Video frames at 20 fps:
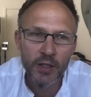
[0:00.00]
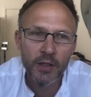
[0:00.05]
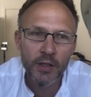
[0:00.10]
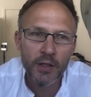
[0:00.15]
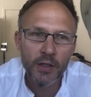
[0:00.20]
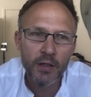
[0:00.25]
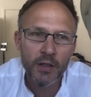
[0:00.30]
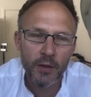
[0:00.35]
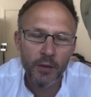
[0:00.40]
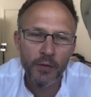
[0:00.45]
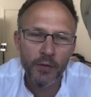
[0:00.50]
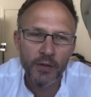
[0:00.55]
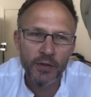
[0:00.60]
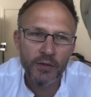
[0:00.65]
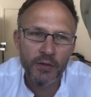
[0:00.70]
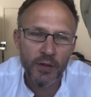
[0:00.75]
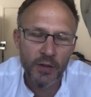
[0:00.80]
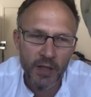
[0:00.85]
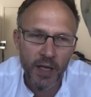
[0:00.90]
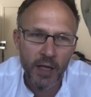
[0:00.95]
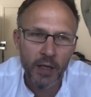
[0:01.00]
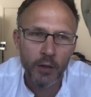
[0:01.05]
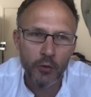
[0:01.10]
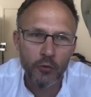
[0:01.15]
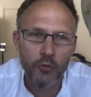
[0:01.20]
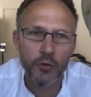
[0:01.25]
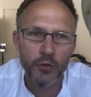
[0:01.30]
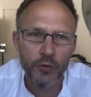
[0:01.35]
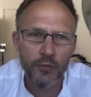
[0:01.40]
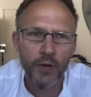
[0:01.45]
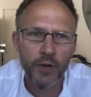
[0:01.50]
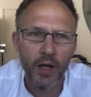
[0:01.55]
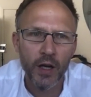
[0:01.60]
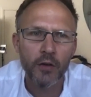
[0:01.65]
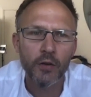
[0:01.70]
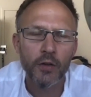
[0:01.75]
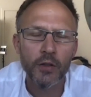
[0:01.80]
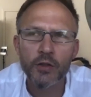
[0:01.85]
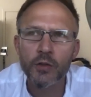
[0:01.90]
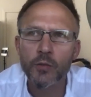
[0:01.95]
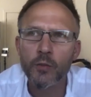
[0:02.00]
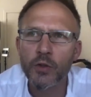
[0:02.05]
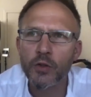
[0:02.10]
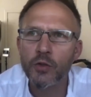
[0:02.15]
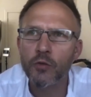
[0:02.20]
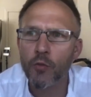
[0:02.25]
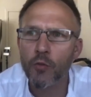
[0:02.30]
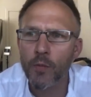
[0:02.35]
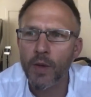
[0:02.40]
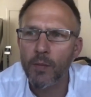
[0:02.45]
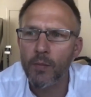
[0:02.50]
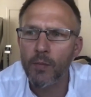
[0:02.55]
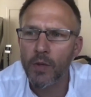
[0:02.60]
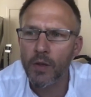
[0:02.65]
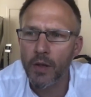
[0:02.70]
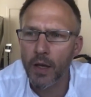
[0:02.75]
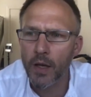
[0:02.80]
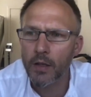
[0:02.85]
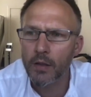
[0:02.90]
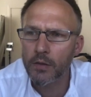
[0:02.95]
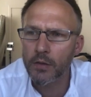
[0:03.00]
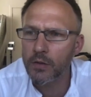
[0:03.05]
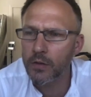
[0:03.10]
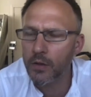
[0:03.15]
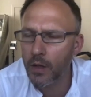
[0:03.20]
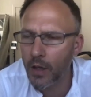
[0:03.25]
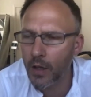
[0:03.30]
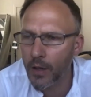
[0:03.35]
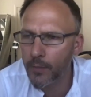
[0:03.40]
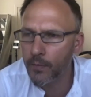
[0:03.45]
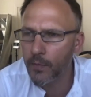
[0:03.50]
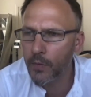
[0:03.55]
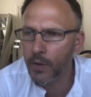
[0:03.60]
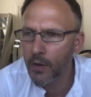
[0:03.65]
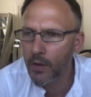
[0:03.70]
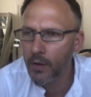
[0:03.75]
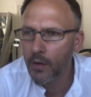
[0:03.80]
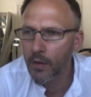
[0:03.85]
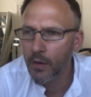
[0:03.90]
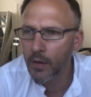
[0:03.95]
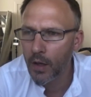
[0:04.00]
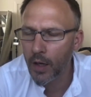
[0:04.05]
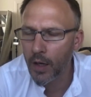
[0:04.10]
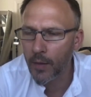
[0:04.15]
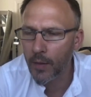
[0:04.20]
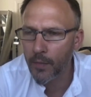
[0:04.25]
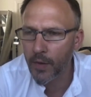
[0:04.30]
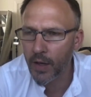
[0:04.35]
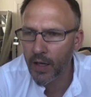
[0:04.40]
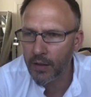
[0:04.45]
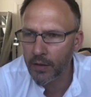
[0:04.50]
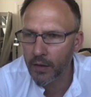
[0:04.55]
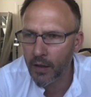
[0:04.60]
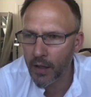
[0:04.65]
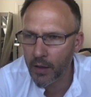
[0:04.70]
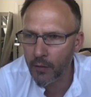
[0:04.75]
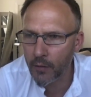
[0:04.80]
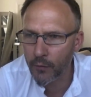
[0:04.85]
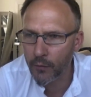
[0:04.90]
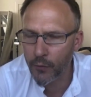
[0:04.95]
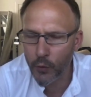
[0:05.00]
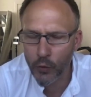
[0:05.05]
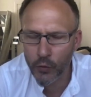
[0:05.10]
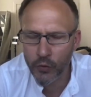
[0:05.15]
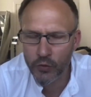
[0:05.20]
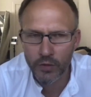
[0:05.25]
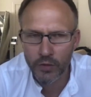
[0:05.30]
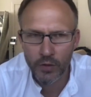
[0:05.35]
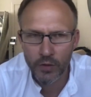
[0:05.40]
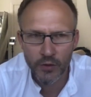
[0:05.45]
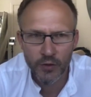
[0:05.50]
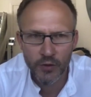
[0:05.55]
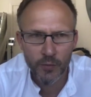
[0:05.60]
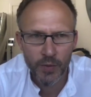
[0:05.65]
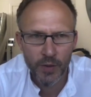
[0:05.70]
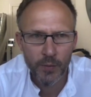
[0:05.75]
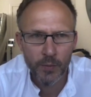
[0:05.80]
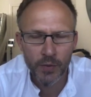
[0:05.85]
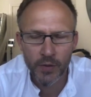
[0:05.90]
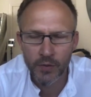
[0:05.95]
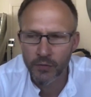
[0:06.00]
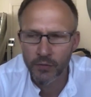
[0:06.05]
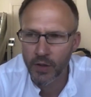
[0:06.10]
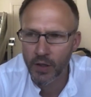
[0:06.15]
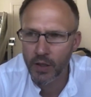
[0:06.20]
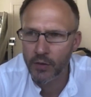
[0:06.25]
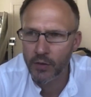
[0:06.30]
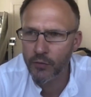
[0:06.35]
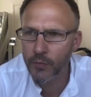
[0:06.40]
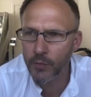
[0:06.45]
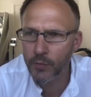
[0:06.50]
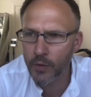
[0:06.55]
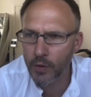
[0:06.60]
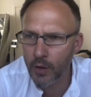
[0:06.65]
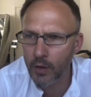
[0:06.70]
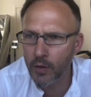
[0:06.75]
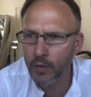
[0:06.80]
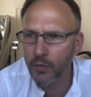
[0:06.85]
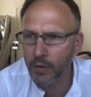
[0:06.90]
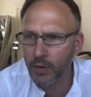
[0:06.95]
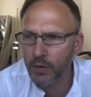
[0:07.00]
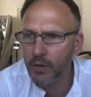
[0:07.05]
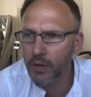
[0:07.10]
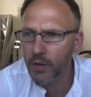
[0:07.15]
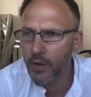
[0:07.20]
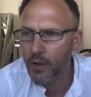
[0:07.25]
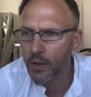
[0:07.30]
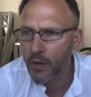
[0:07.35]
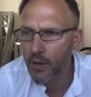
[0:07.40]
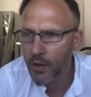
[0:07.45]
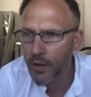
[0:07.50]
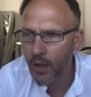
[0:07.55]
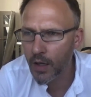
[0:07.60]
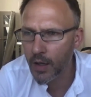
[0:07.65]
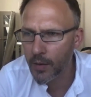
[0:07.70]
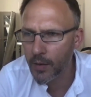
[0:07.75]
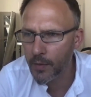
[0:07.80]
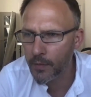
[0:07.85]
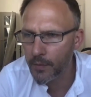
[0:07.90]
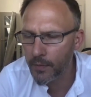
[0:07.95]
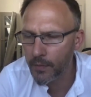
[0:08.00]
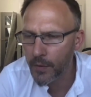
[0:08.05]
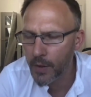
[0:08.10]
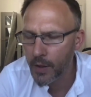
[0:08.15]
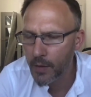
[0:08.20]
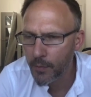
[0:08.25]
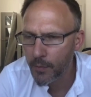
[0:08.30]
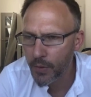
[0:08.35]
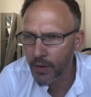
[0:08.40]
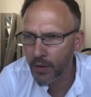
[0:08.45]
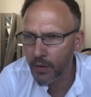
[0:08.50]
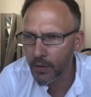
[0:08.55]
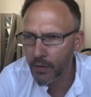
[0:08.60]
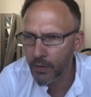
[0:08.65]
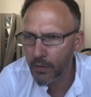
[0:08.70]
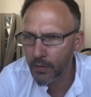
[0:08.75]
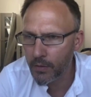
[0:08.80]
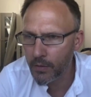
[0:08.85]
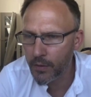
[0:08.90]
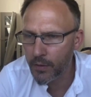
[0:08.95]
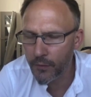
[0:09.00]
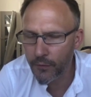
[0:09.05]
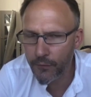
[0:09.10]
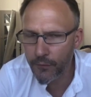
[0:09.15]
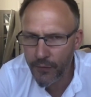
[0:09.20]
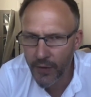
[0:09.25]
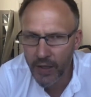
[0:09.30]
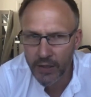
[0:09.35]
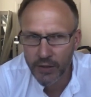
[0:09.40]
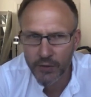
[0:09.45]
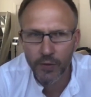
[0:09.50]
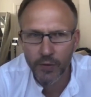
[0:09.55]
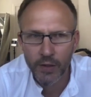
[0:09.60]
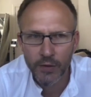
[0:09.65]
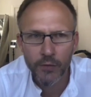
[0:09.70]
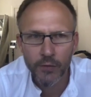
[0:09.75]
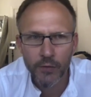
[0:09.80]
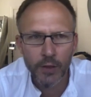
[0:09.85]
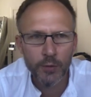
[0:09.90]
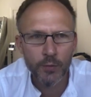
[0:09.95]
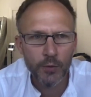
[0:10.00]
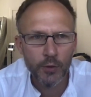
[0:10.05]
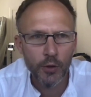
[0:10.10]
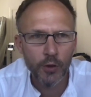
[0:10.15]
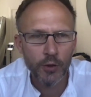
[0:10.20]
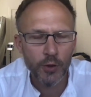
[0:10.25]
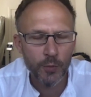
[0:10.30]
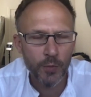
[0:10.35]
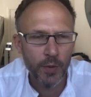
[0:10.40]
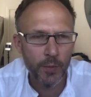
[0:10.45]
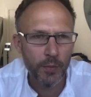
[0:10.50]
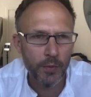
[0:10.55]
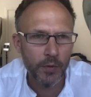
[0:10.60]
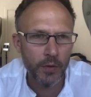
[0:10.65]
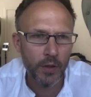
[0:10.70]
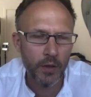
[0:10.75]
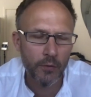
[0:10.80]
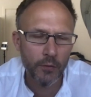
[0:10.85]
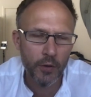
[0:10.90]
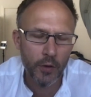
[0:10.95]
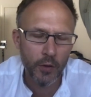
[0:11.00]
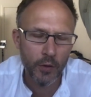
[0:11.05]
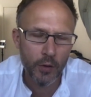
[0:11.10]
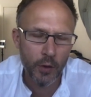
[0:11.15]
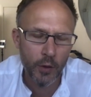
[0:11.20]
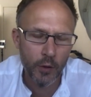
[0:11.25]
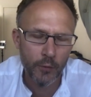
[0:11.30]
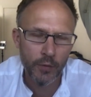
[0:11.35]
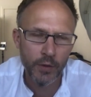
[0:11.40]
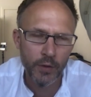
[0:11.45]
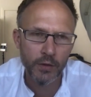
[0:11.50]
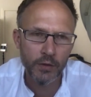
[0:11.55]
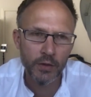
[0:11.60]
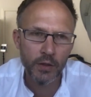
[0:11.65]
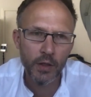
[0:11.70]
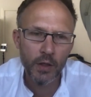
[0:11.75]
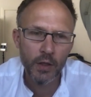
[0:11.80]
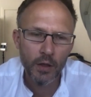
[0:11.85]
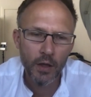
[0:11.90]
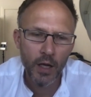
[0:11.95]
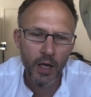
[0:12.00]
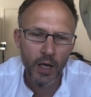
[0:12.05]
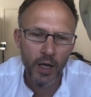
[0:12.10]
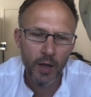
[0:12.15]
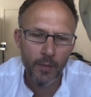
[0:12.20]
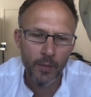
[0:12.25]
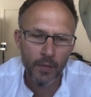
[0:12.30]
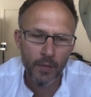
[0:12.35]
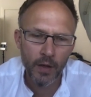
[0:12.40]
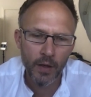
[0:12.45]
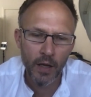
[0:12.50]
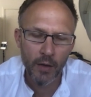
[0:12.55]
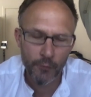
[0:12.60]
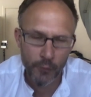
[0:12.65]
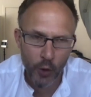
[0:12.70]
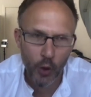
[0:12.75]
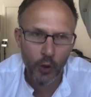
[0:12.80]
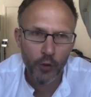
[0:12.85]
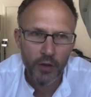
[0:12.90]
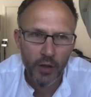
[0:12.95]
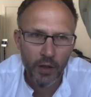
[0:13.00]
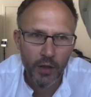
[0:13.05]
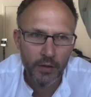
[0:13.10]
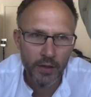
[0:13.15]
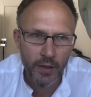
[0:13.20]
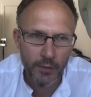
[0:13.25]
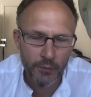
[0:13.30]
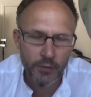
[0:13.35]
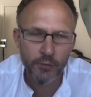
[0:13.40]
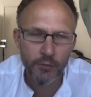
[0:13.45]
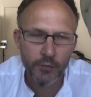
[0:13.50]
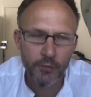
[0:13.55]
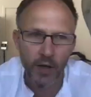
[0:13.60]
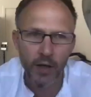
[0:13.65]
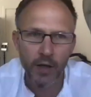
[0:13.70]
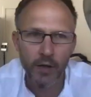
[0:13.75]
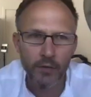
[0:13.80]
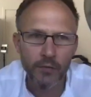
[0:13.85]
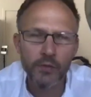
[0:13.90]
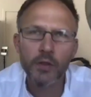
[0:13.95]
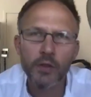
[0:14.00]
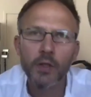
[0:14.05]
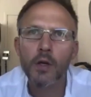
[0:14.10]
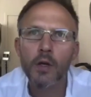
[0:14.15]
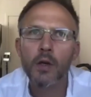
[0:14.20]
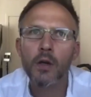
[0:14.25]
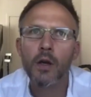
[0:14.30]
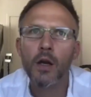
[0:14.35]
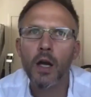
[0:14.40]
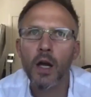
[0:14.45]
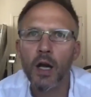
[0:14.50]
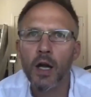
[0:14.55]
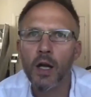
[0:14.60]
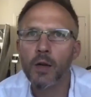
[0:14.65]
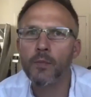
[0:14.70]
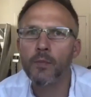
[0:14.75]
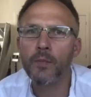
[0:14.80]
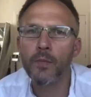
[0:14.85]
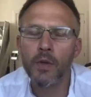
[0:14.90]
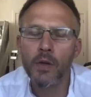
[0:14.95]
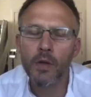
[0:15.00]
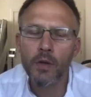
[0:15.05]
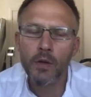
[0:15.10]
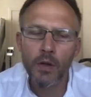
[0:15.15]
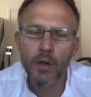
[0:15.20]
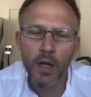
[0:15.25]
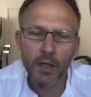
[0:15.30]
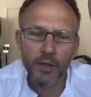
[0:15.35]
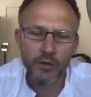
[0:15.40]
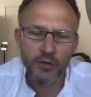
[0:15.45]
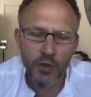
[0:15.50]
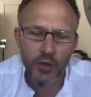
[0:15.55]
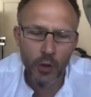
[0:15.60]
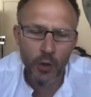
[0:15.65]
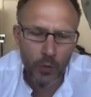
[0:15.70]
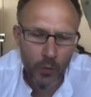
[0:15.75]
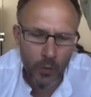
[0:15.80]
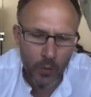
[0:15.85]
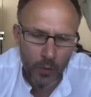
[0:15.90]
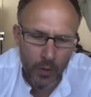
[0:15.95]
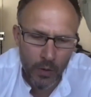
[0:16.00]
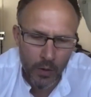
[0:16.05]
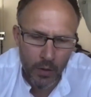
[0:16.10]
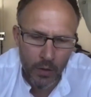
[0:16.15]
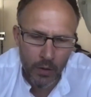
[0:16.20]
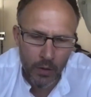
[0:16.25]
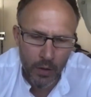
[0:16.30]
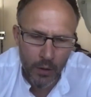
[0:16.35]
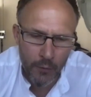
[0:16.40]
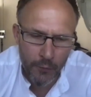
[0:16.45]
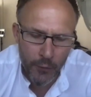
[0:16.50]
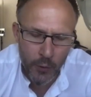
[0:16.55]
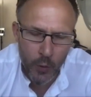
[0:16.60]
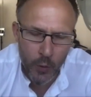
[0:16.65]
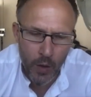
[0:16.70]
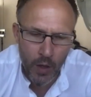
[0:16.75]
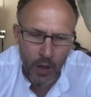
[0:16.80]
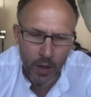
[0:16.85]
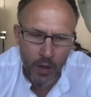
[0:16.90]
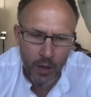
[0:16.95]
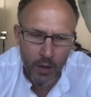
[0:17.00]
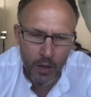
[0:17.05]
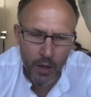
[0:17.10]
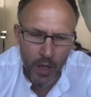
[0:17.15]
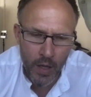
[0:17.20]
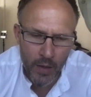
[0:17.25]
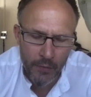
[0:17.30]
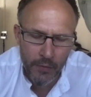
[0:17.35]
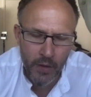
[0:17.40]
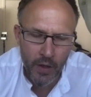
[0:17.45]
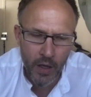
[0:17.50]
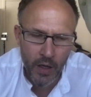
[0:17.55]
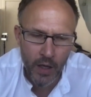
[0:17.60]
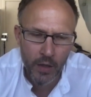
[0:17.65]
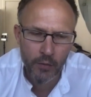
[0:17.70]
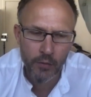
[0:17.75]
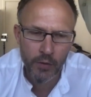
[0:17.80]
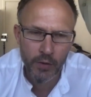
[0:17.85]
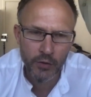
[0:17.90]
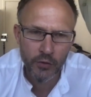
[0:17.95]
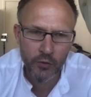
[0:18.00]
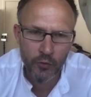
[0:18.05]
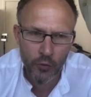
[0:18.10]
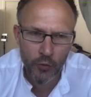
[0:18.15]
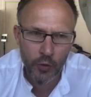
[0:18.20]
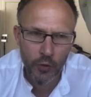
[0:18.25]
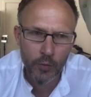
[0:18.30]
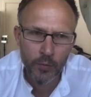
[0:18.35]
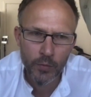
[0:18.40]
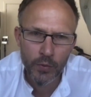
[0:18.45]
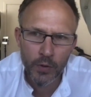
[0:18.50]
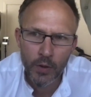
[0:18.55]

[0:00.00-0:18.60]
a dangerous virus, and we should remember that. And unfortunately, lots of people have died from COVID. But the vast majority of people that have got COVID have not died. They've survived. And so if you are in the high risk group,